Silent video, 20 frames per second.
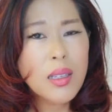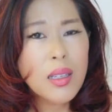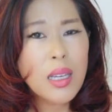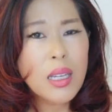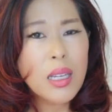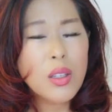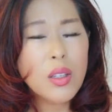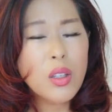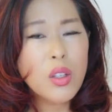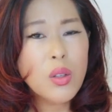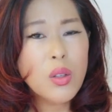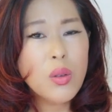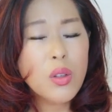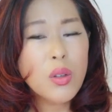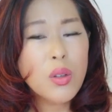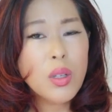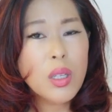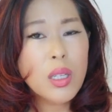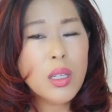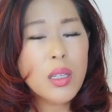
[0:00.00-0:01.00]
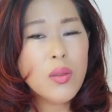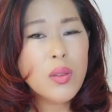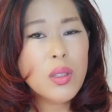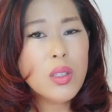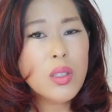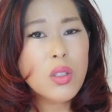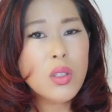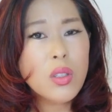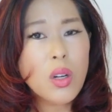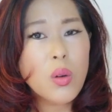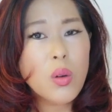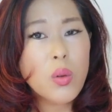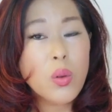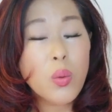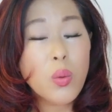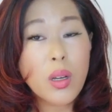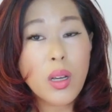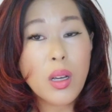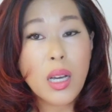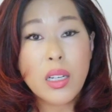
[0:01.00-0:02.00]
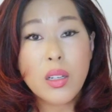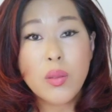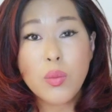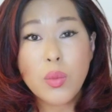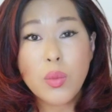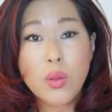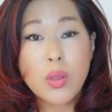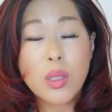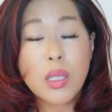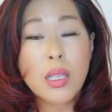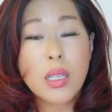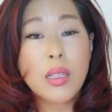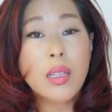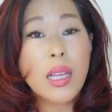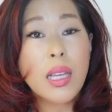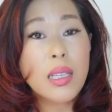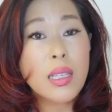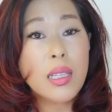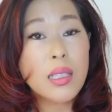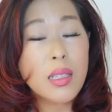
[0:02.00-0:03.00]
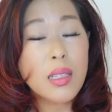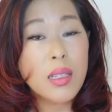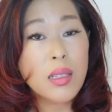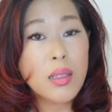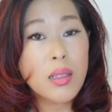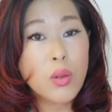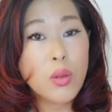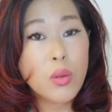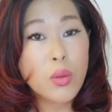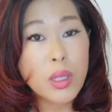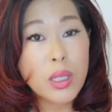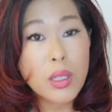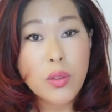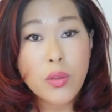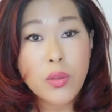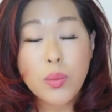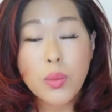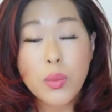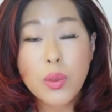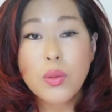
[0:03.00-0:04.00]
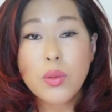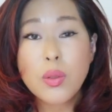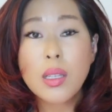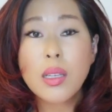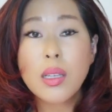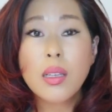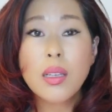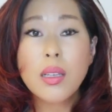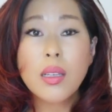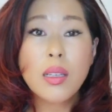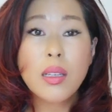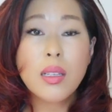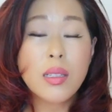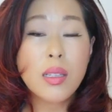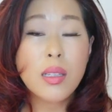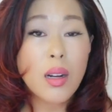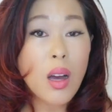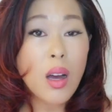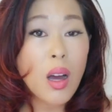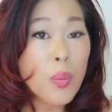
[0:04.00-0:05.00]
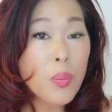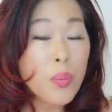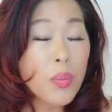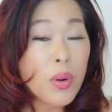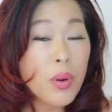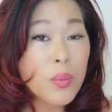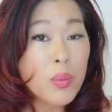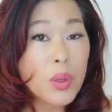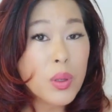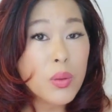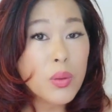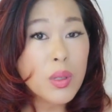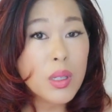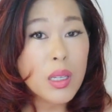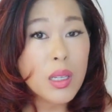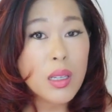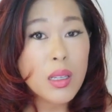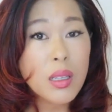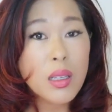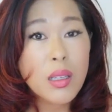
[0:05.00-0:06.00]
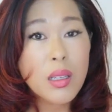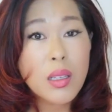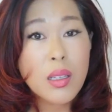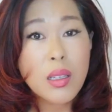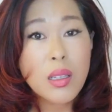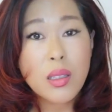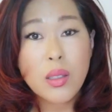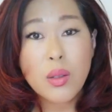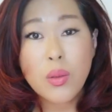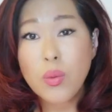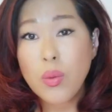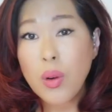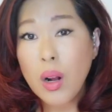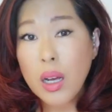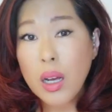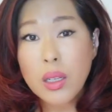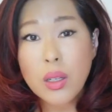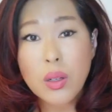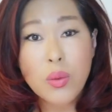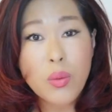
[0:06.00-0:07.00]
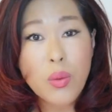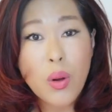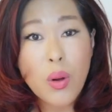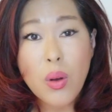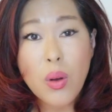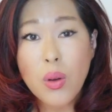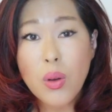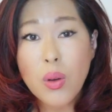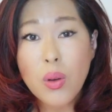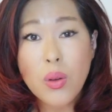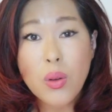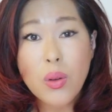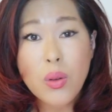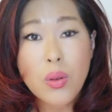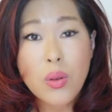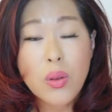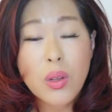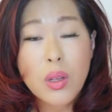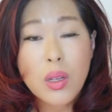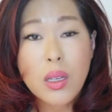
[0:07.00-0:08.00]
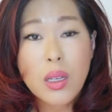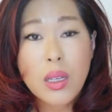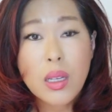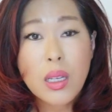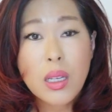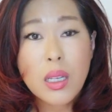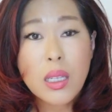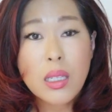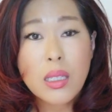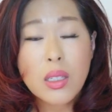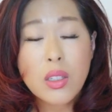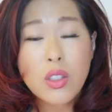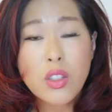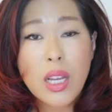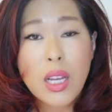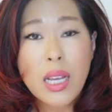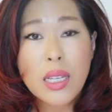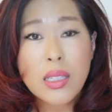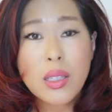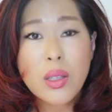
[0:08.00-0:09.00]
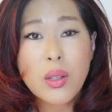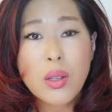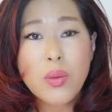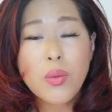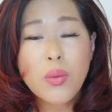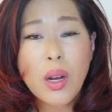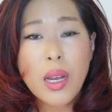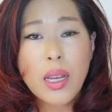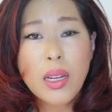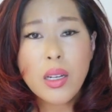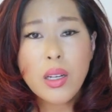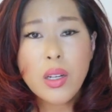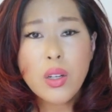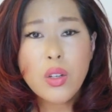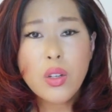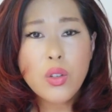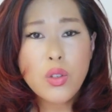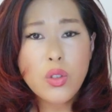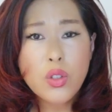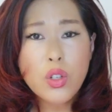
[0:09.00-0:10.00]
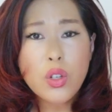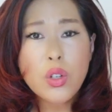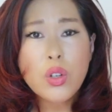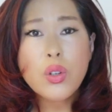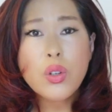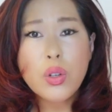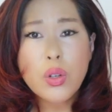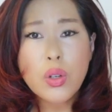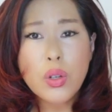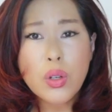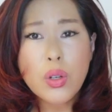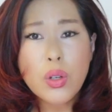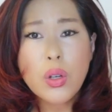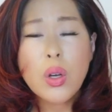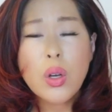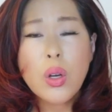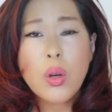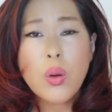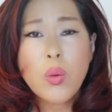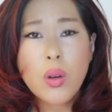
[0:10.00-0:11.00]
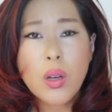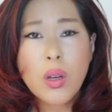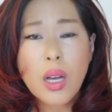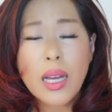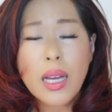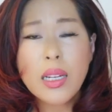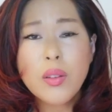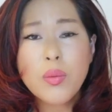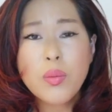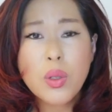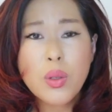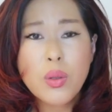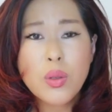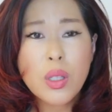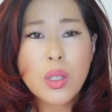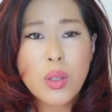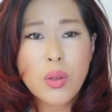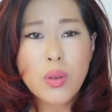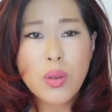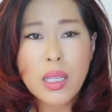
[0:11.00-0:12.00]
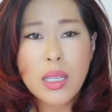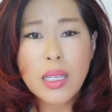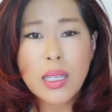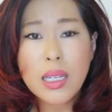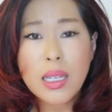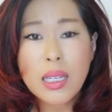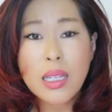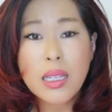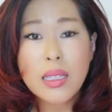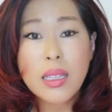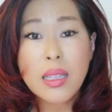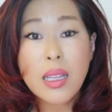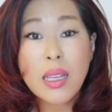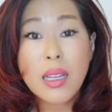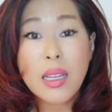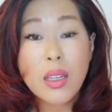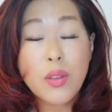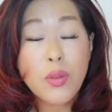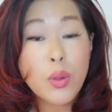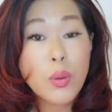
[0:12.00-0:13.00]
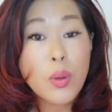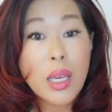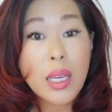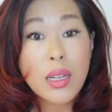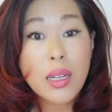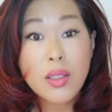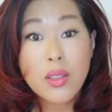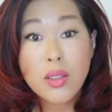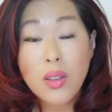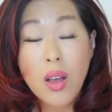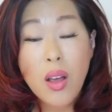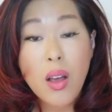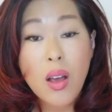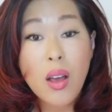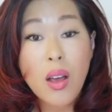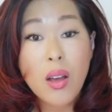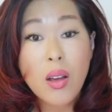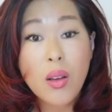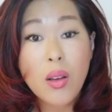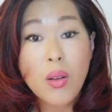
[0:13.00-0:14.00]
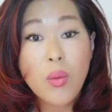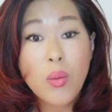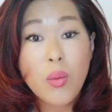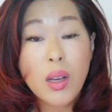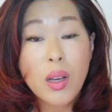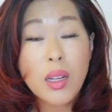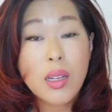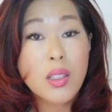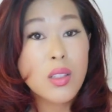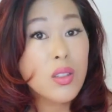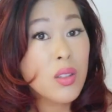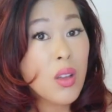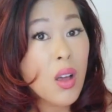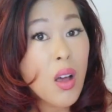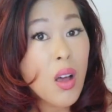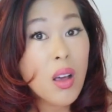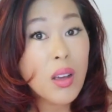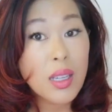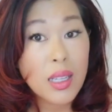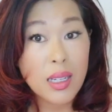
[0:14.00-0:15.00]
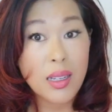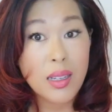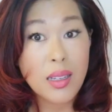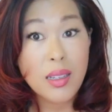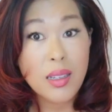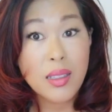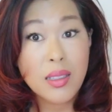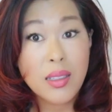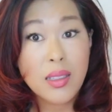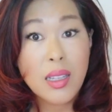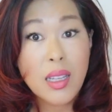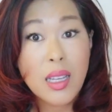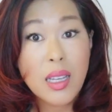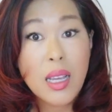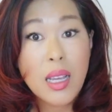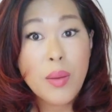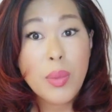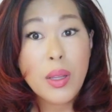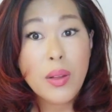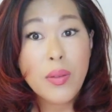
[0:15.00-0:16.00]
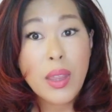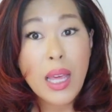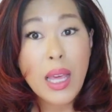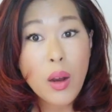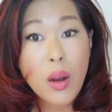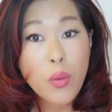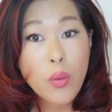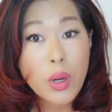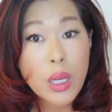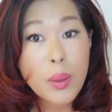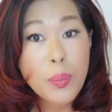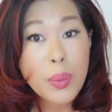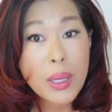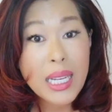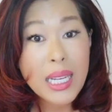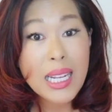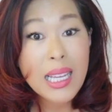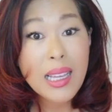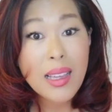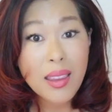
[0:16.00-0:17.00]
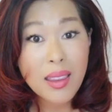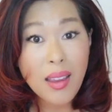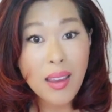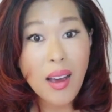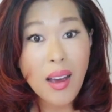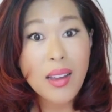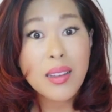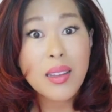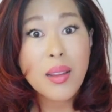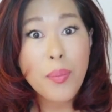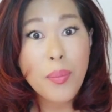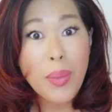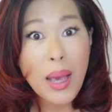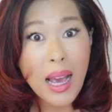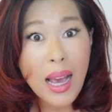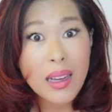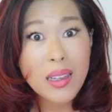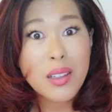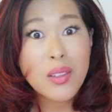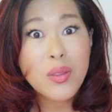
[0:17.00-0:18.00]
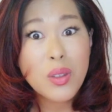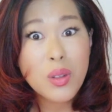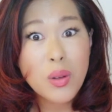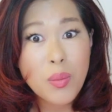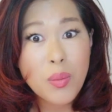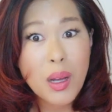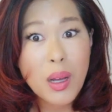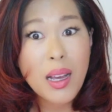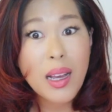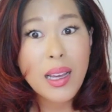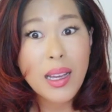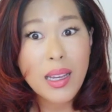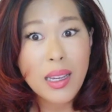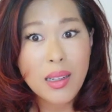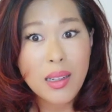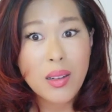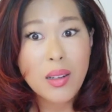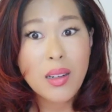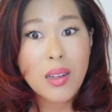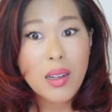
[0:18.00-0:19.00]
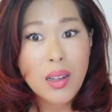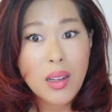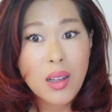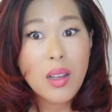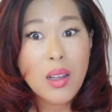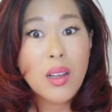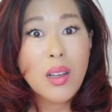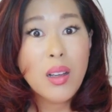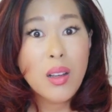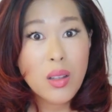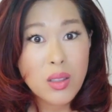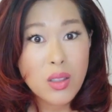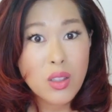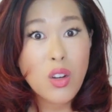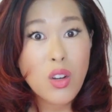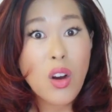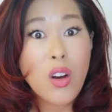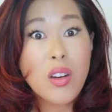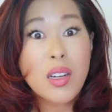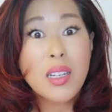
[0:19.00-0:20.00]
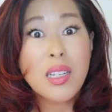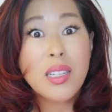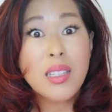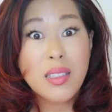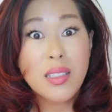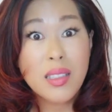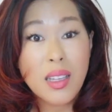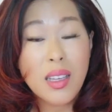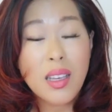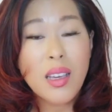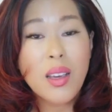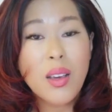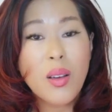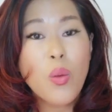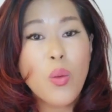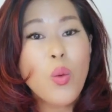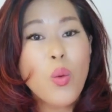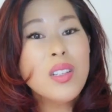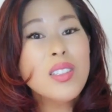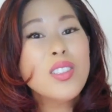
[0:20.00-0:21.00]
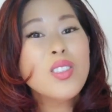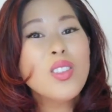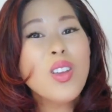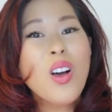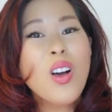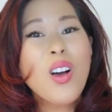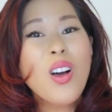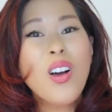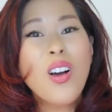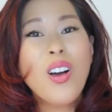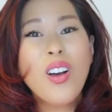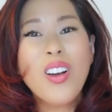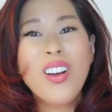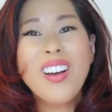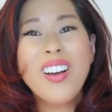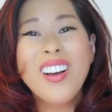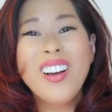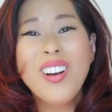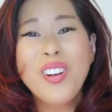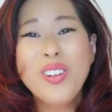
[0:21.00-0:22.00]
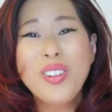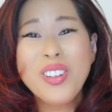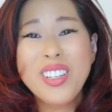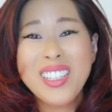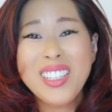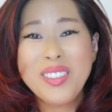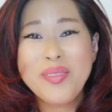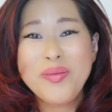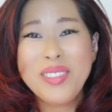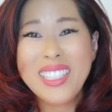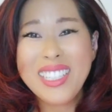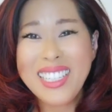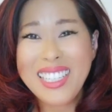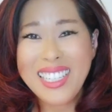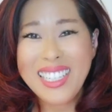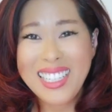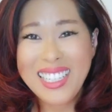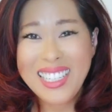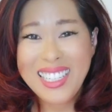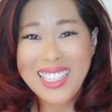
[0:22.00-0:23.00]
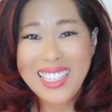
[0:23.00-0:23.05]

And you can even start with what kind of music. Like, is it grief music? Is it opera music? Is it rock and roll? Is it jazz? And then write it in your journal what kind of music you think it is. And then if you get a song, what kind of song it is. But if that repeating thought in the back of your mind started to sing, what song would it be?